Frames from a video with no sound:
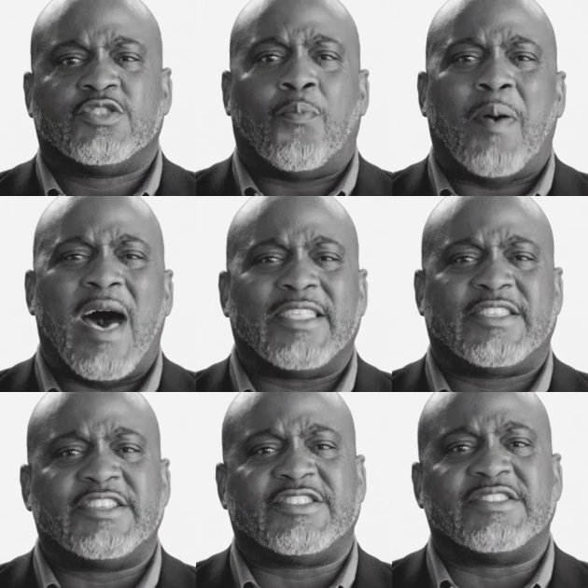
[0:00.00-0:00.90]
so
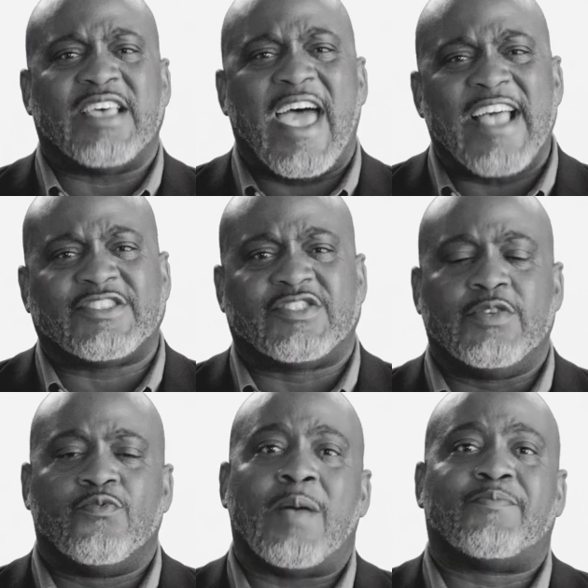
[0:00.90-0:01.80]
politicians actually
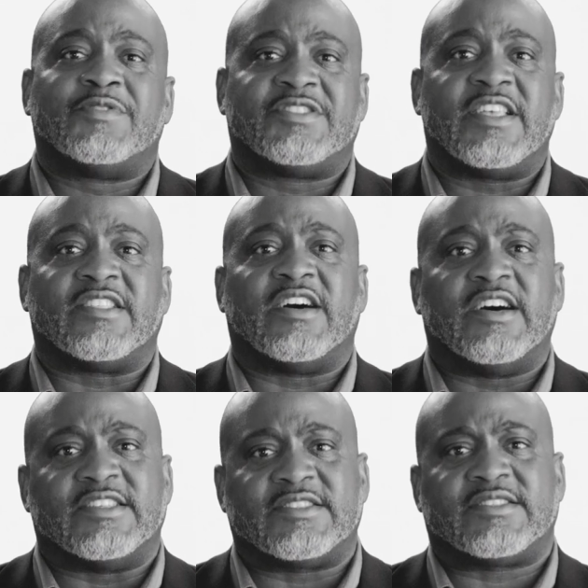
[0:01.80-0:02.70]
represent
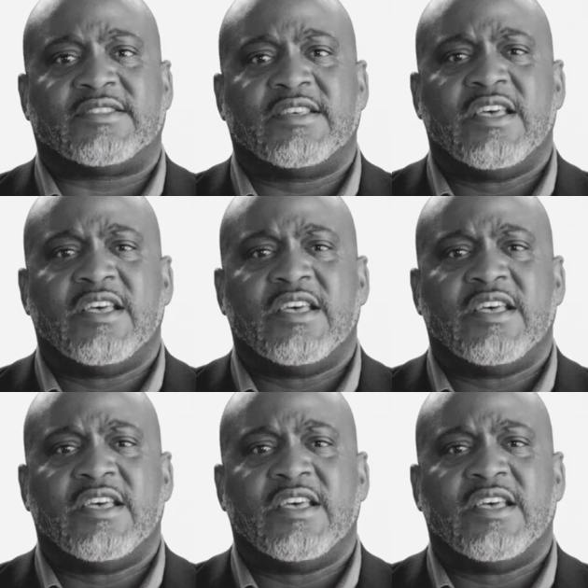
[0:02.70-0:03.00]
us.